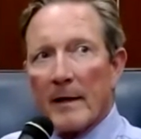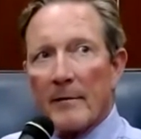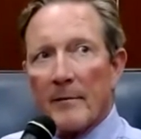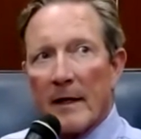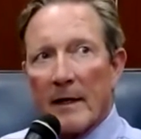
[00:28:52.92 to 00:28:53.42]

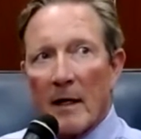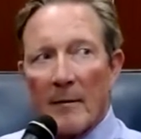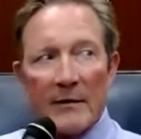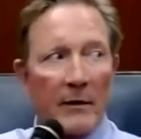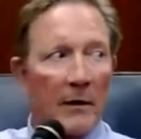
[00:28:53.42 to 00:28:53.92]
Any
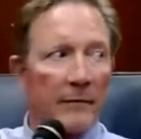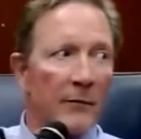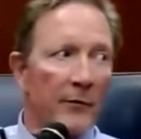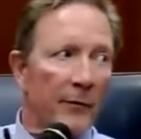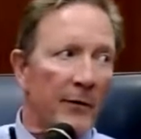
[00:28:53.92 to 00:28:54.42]
comments at all
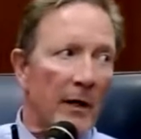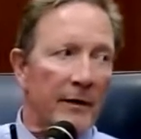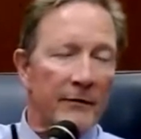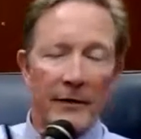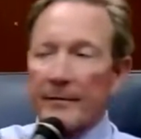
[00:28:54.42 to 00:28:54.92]
from the
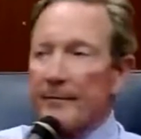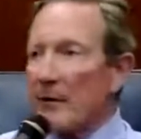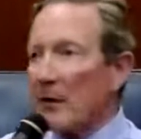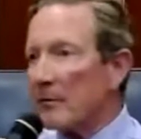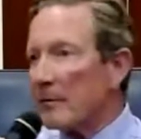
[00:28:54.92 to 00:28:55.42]
audience here?
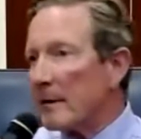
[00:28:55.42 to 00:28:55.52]
No?